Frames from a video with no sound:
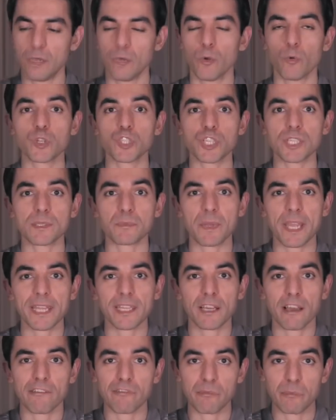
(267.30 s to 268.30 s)
which is made
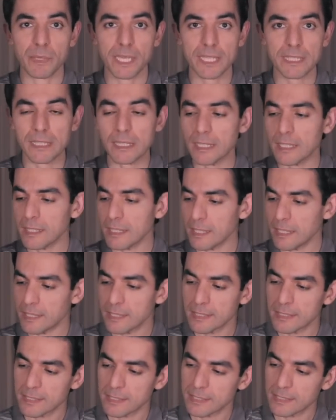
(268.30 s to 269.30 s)
of metal,
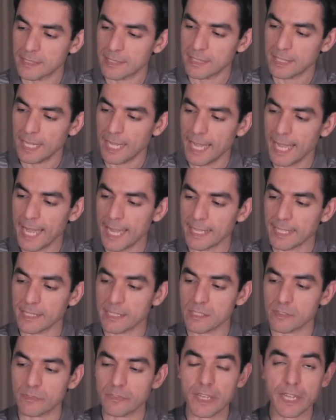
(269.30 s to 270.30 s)
and
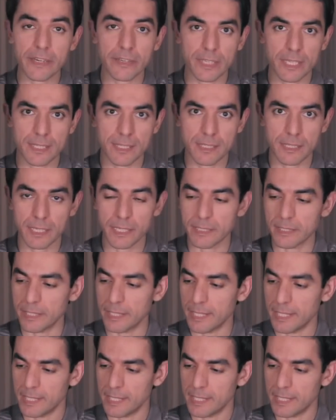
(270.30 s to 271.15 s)
it's very sturdy.